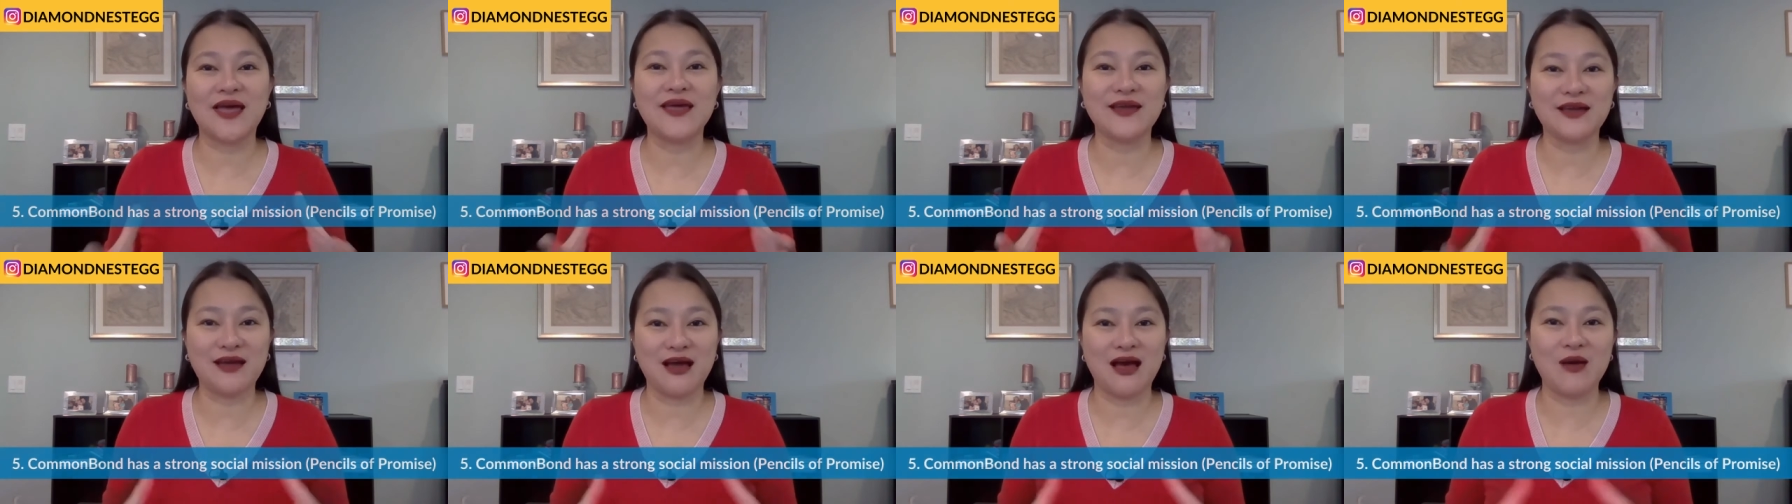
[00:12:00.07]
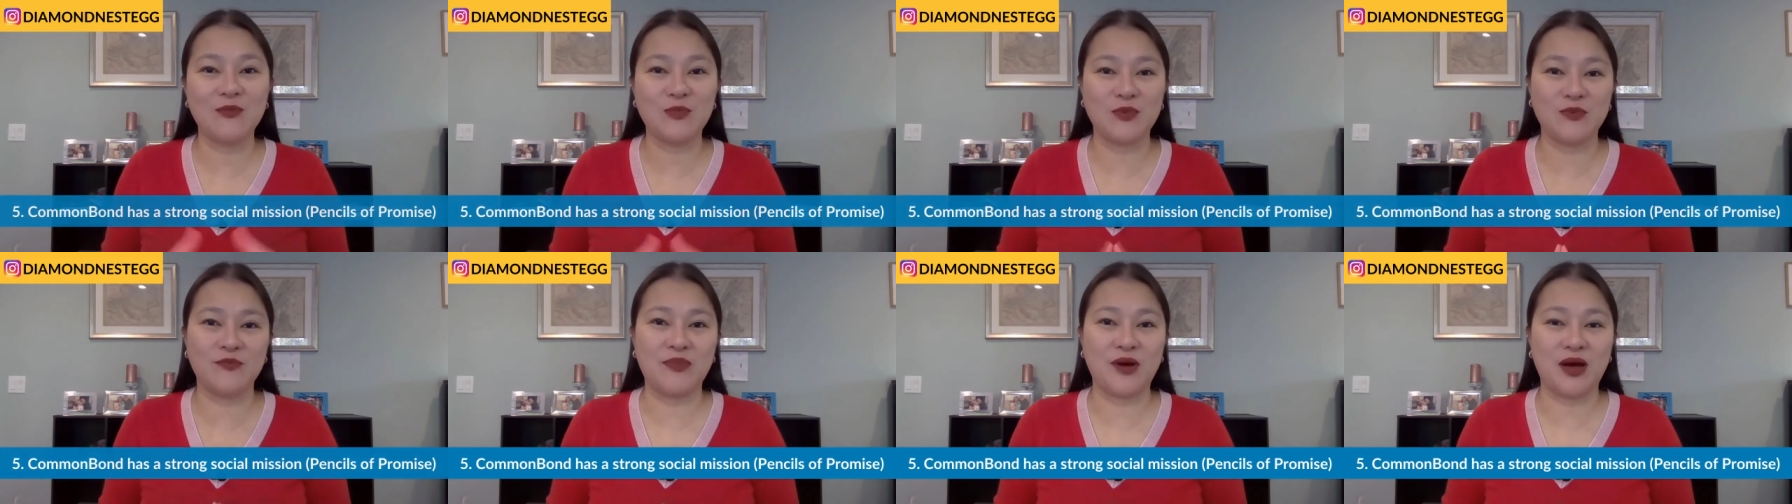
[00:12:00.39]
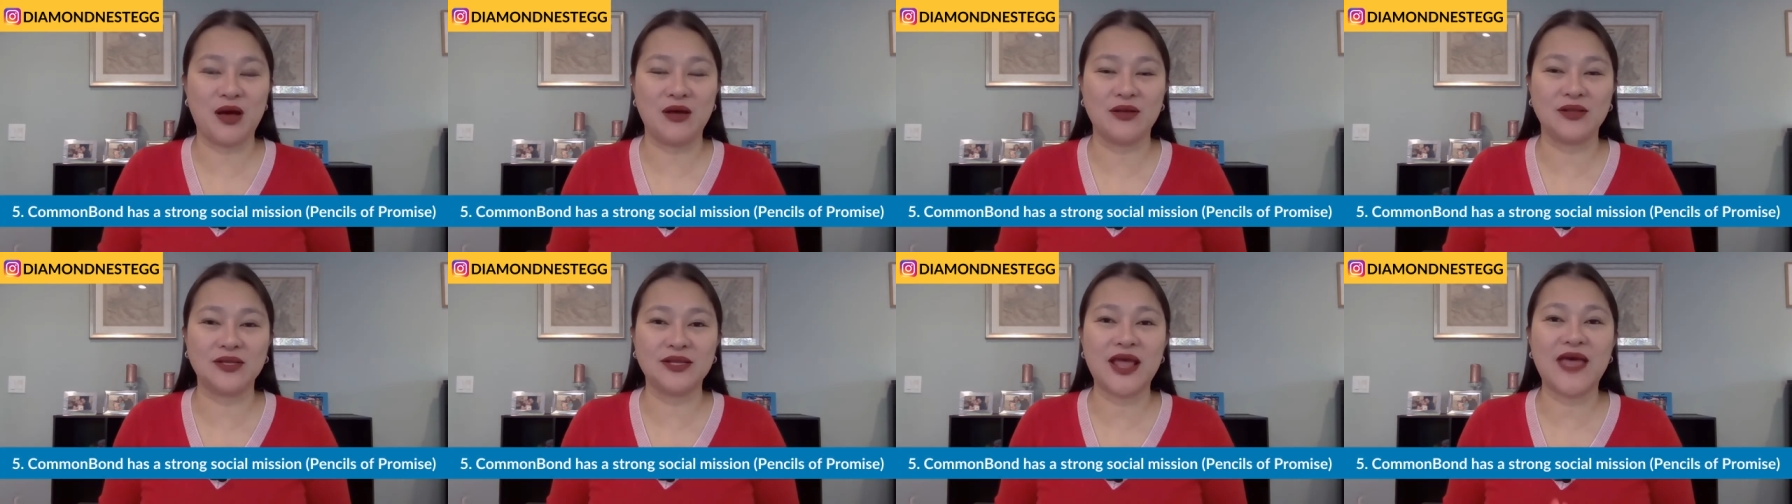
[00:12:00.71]
like
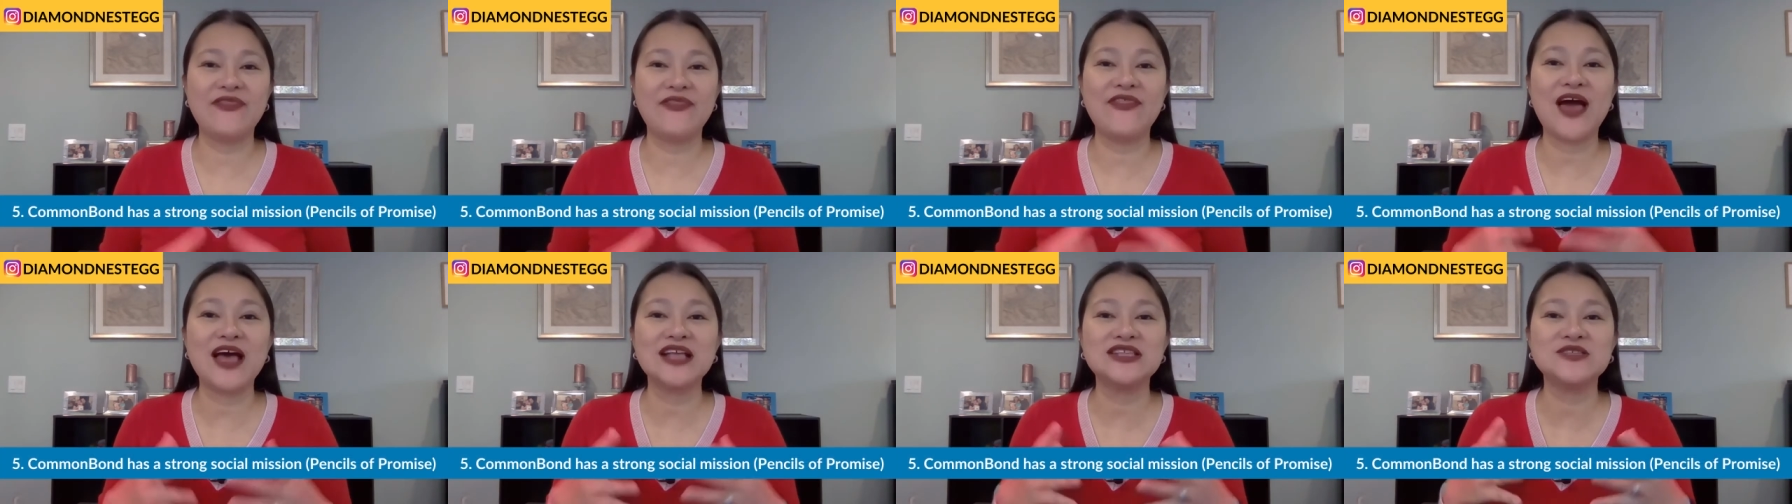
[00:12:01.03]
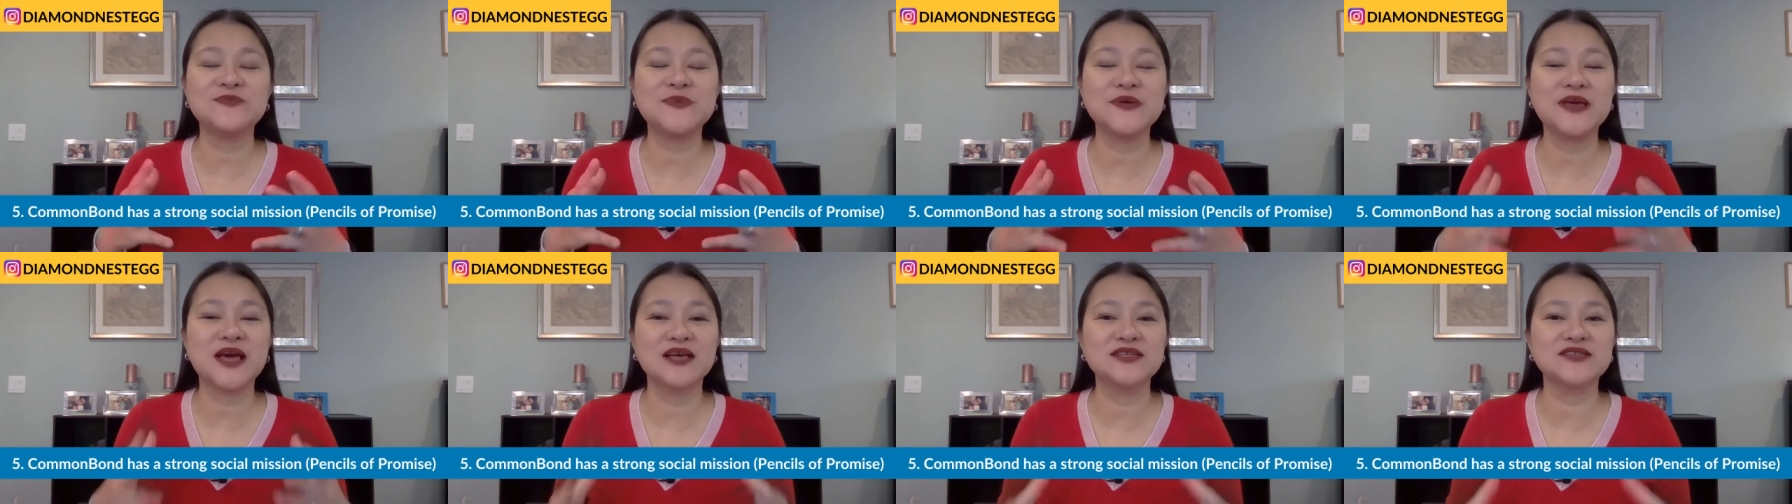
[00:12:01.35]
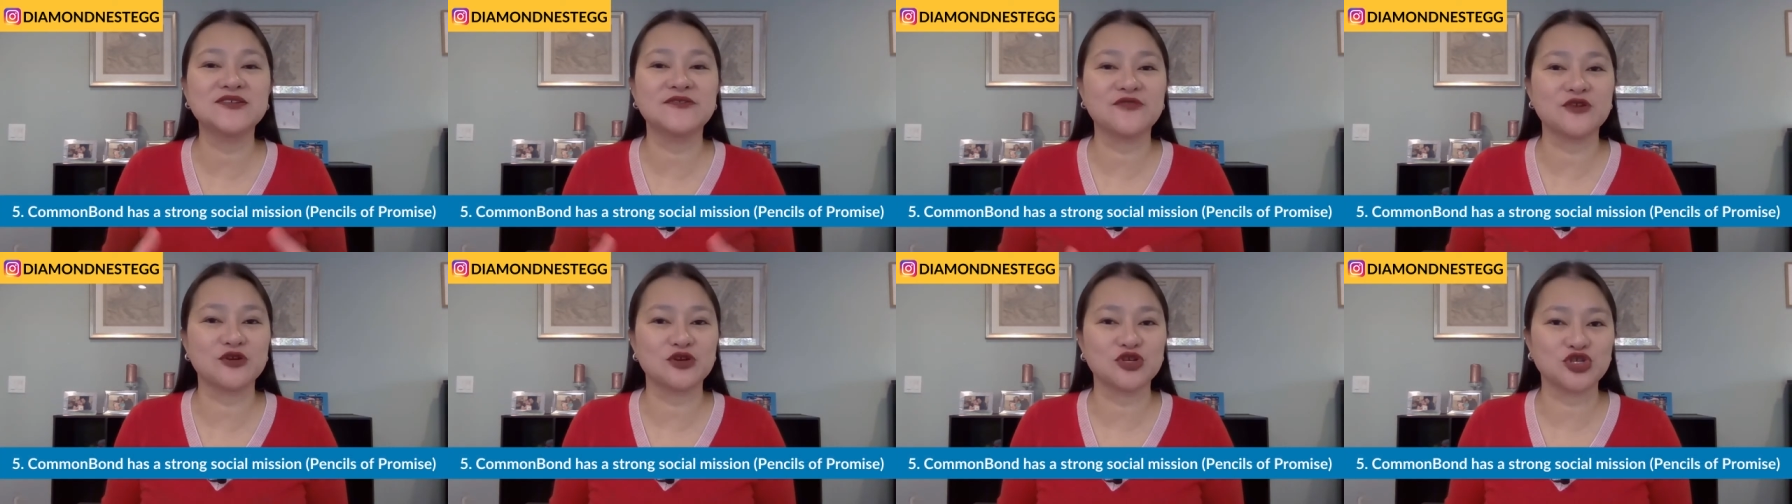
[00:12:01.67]
CommonBond, and that's
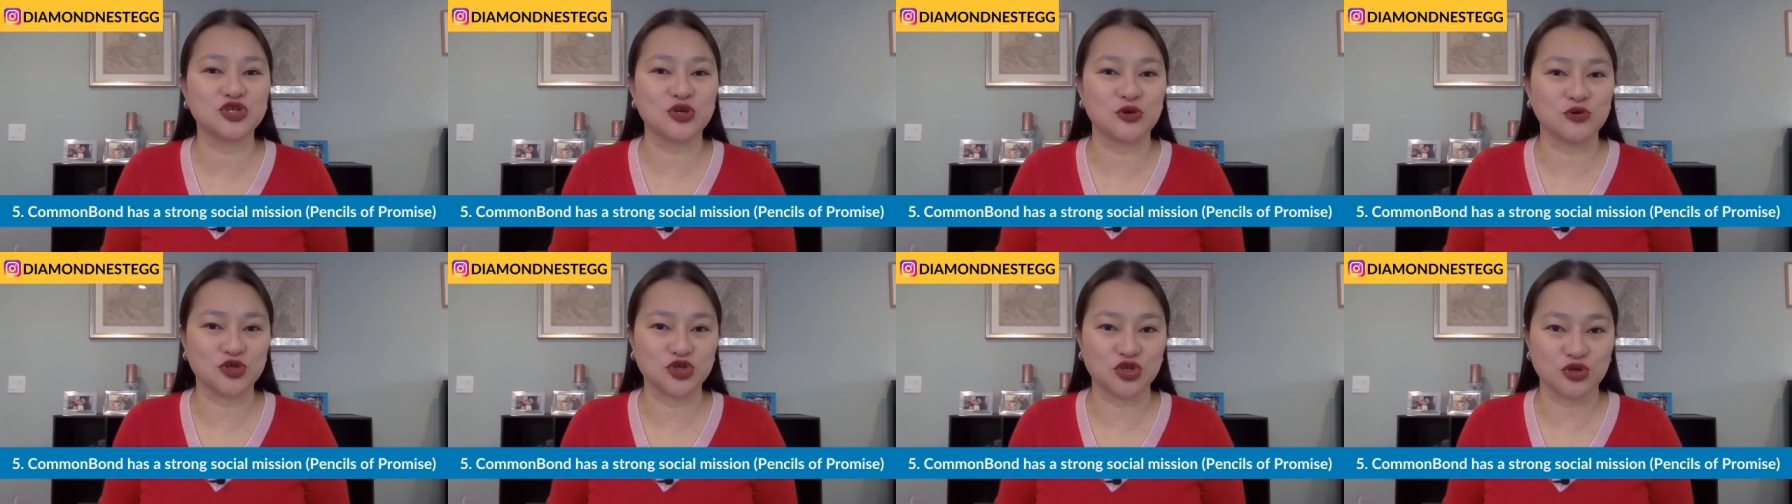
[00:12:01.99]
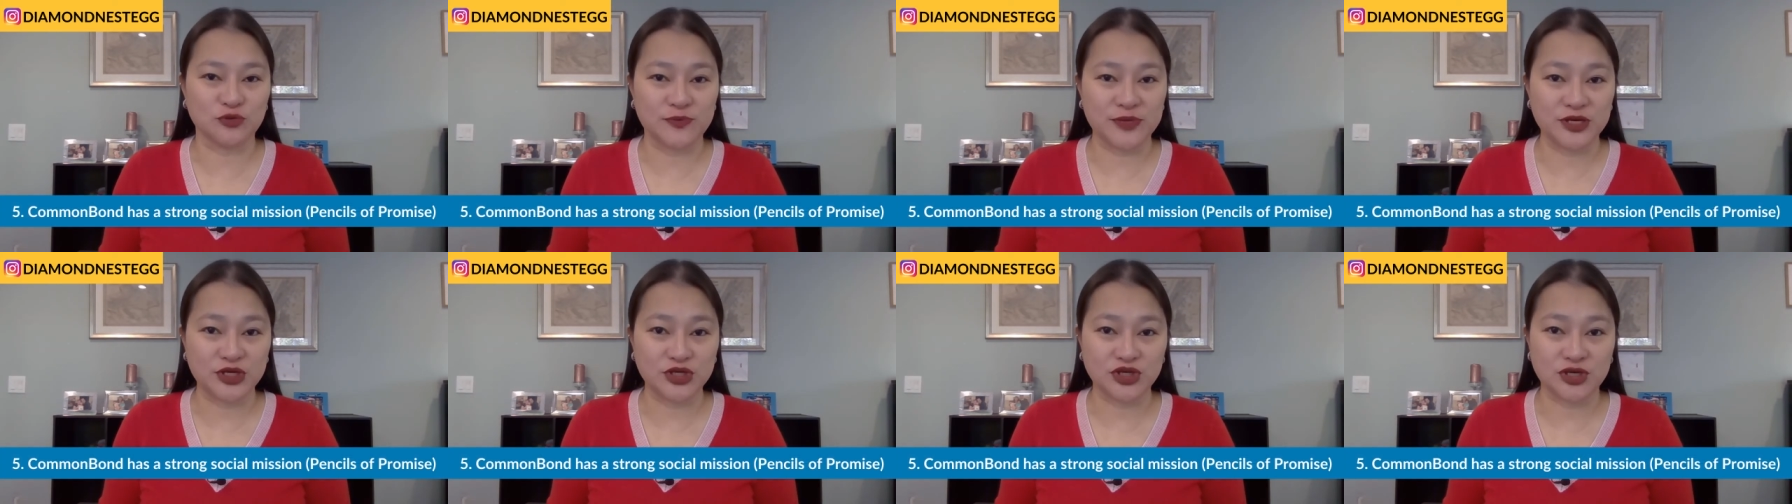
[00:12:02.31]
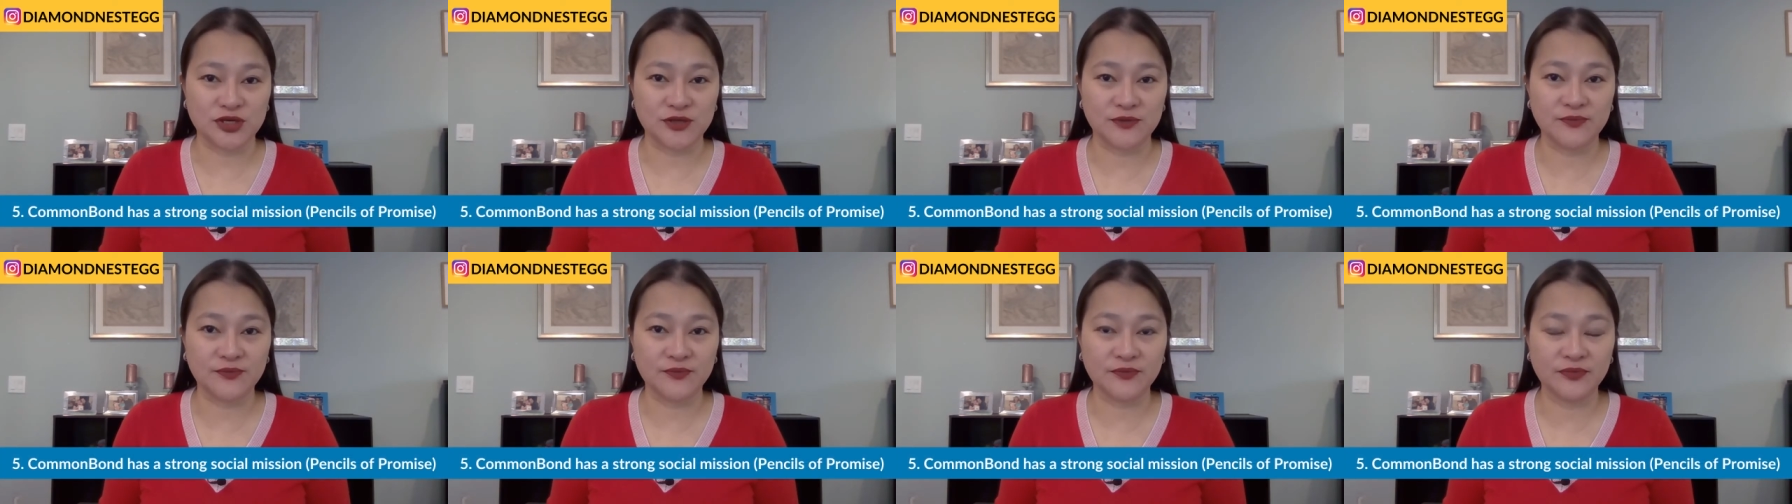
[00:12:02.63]
because of their social
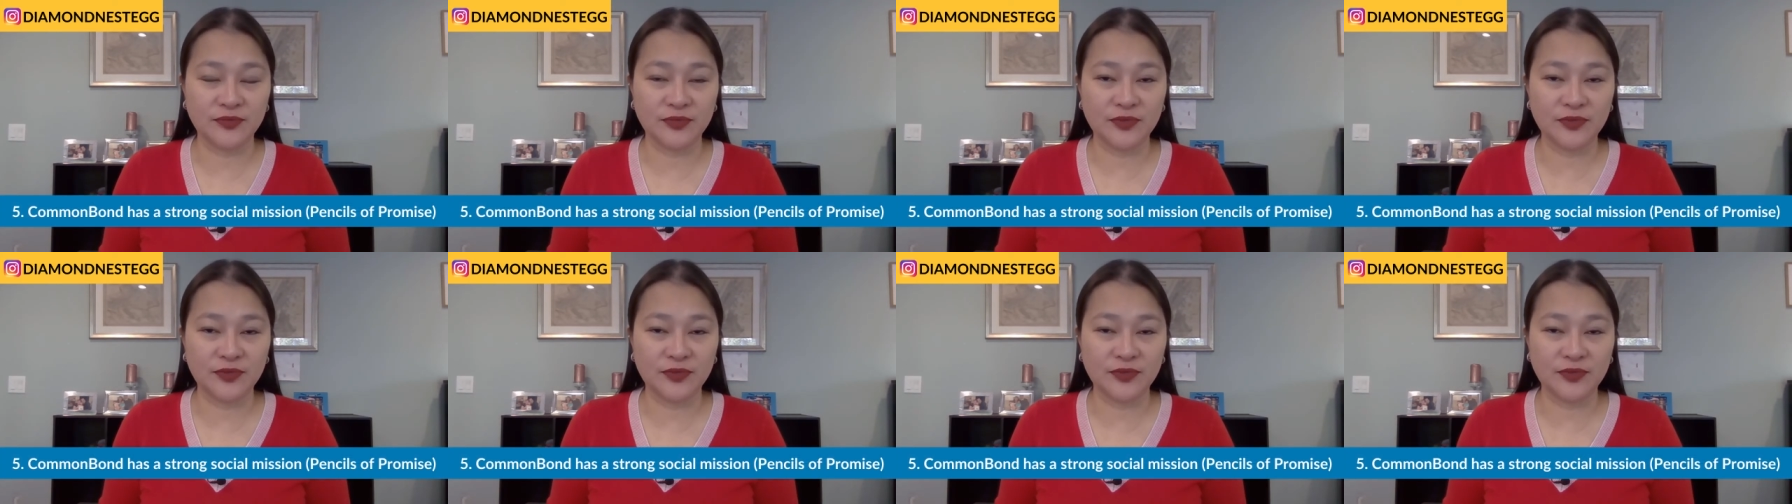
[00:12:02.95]
mission.